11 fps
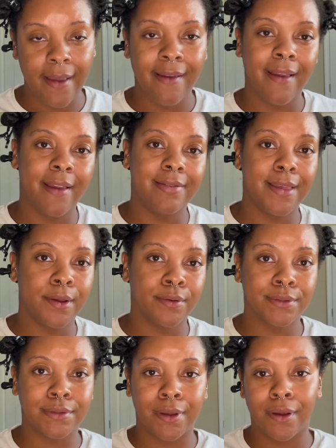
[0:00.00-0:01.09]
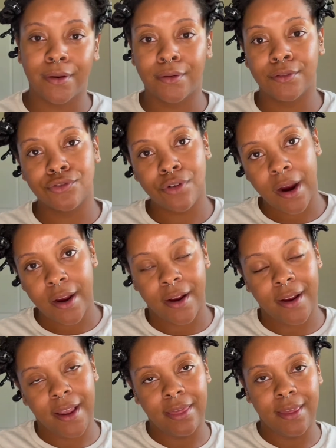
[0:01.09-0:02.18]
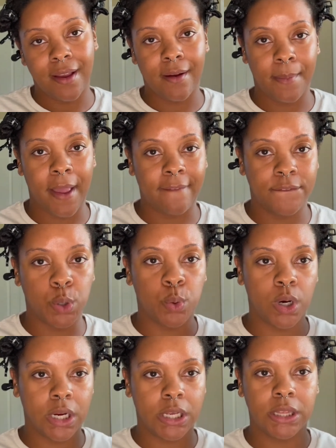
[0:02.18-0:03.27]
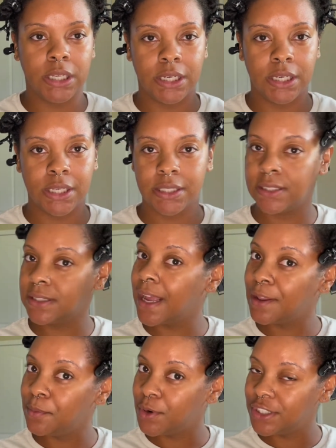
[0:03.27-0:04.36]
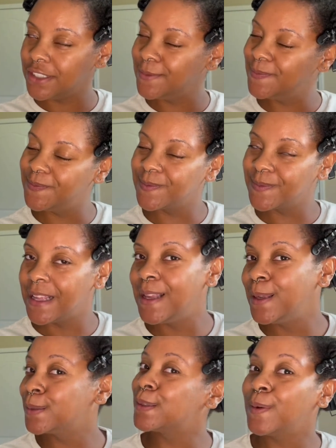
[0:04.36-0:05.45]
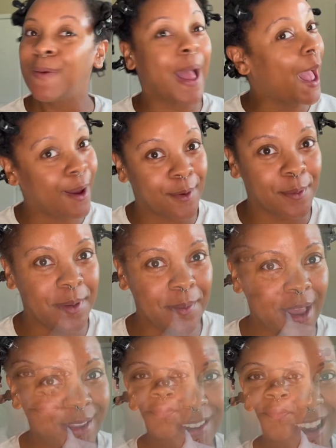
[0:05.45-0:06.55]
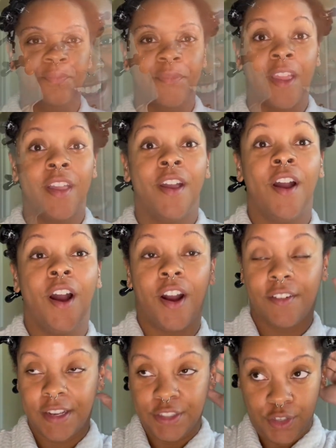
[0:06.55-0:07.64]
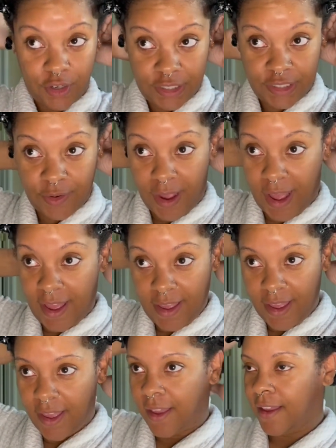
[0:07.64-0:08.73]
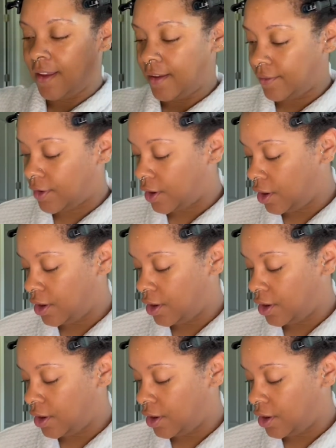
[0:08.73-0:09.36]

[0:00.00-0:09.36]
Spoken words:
and then go sit under the dryer and then come back for the styling portion. So I will be back, you guys. All right, y'all. So I have